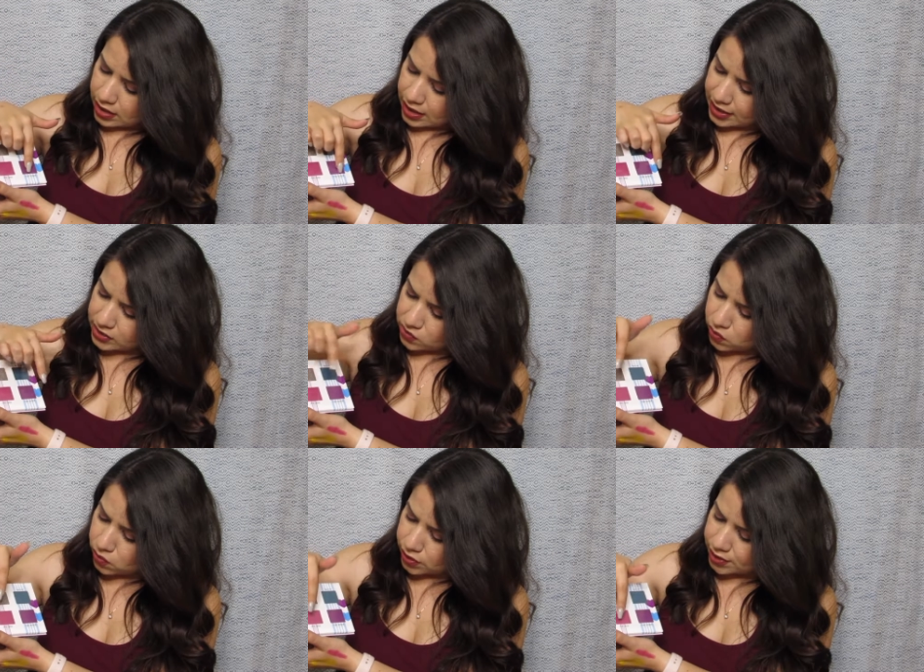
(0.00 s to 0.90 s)
High
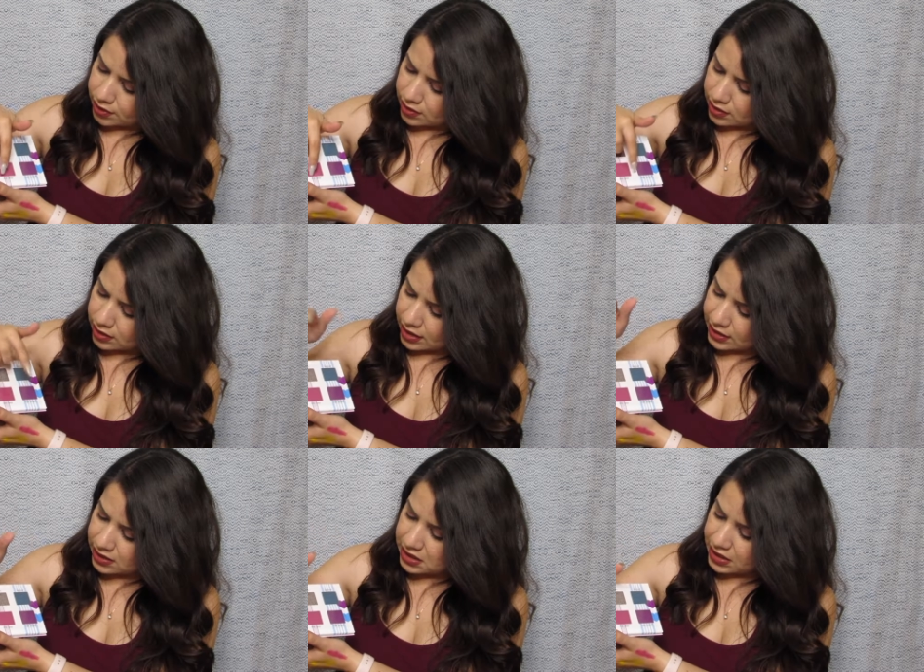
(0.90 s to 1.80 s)
Score,
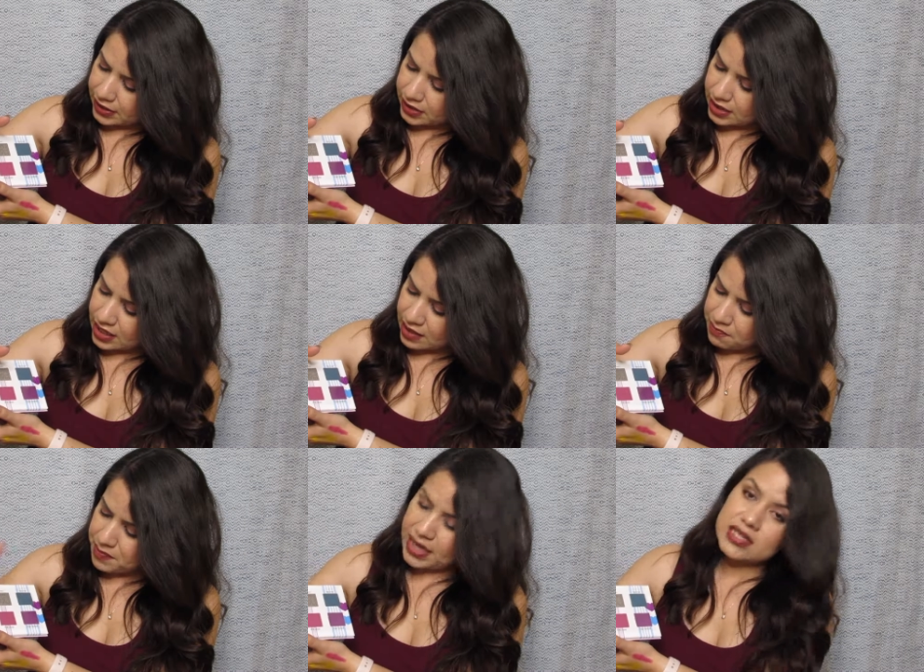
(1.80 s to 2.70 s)
Line Clear,
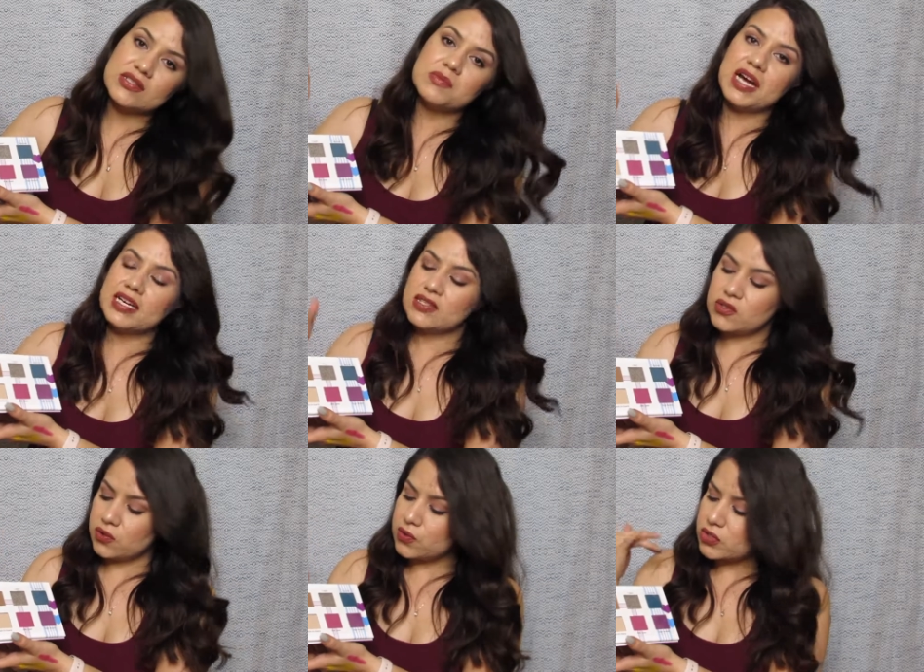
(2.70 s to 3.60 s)
and Back to Back.
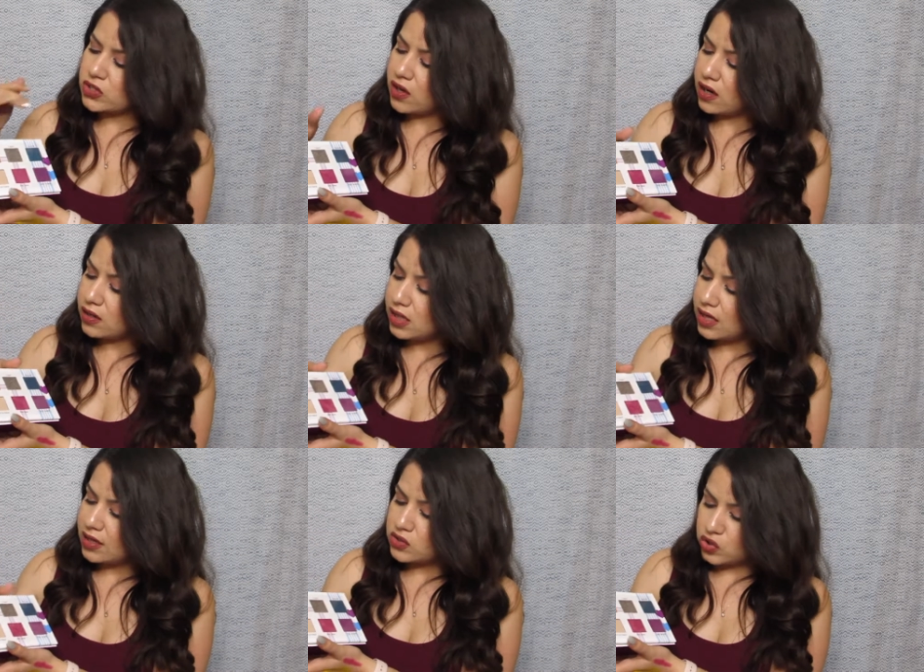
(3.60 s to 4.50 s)
So those are all
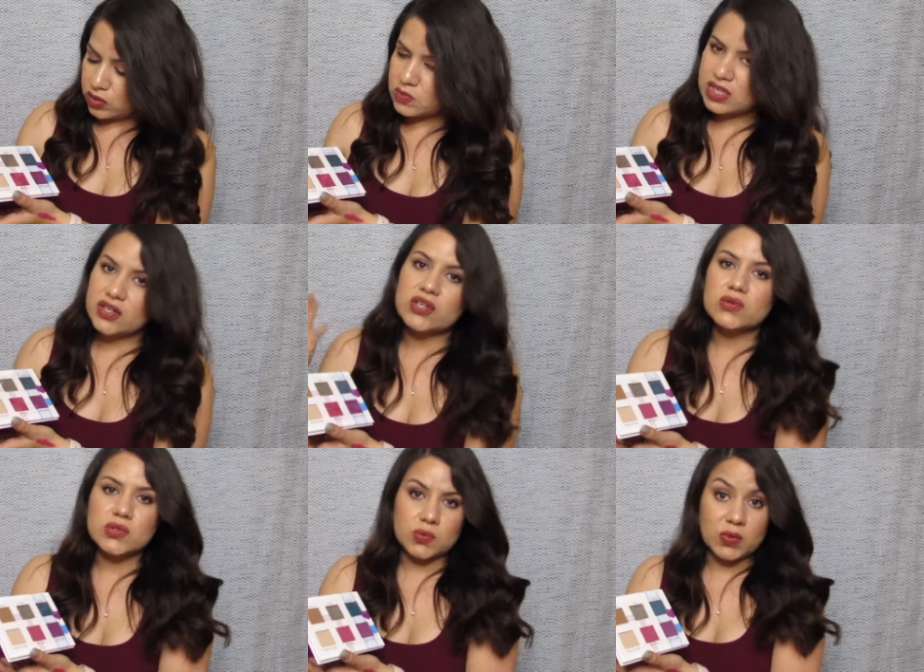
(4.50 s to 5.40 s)
terms that are
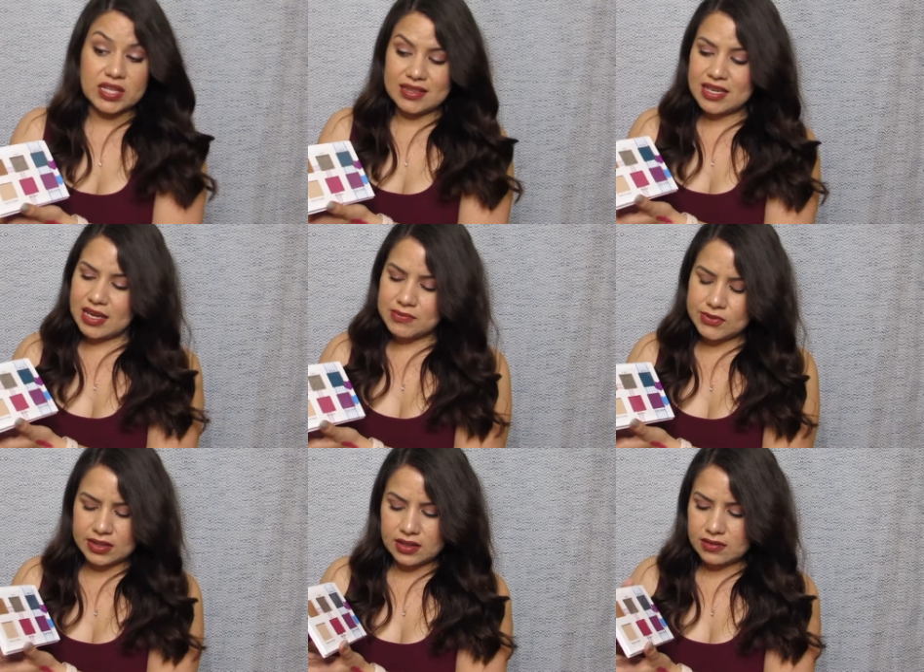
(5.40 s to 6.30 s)
used within the game.
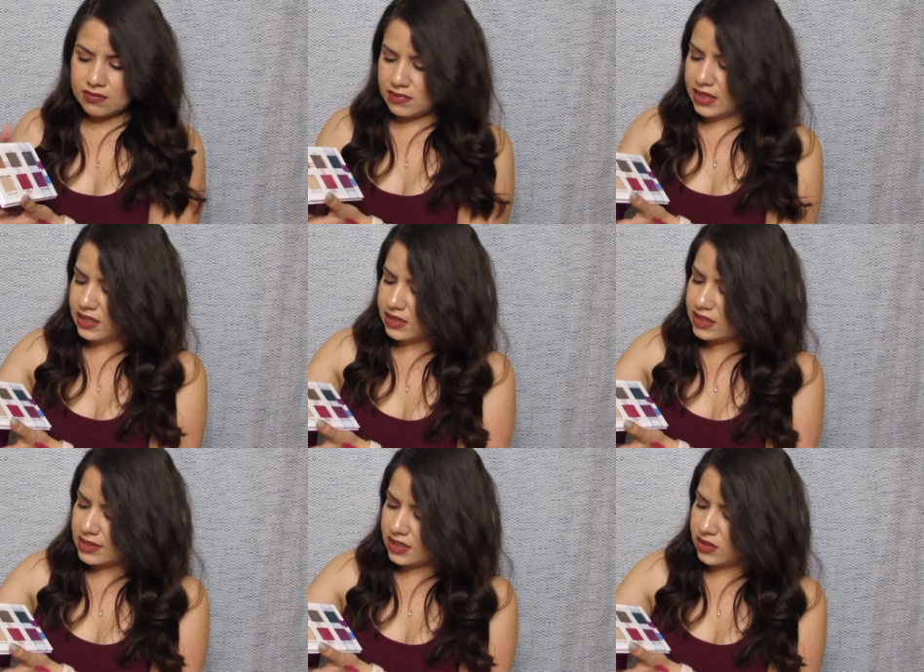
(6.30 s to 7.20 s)
So I thought, I think
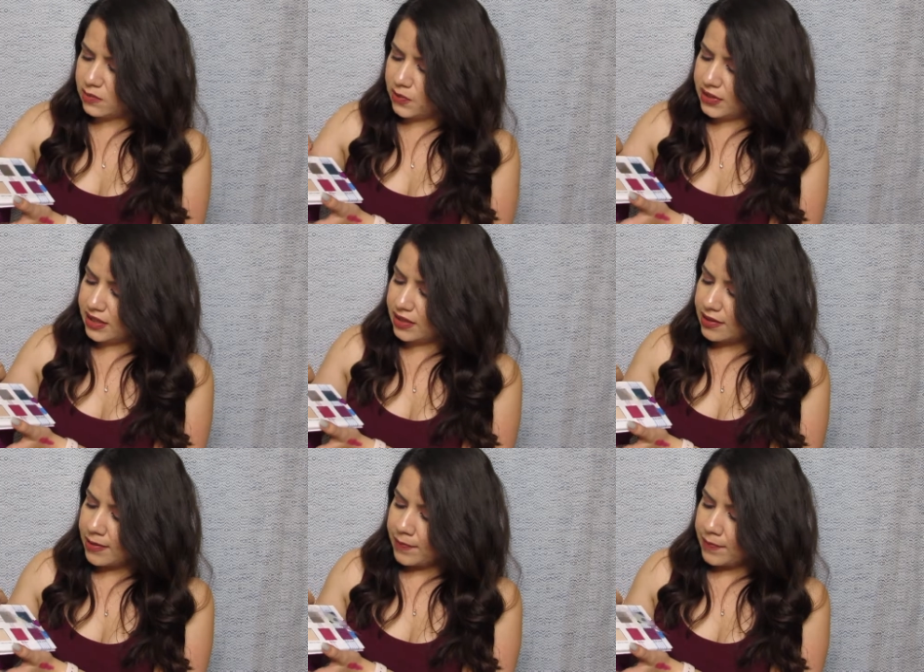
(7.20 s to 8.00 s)
that's actually pretty,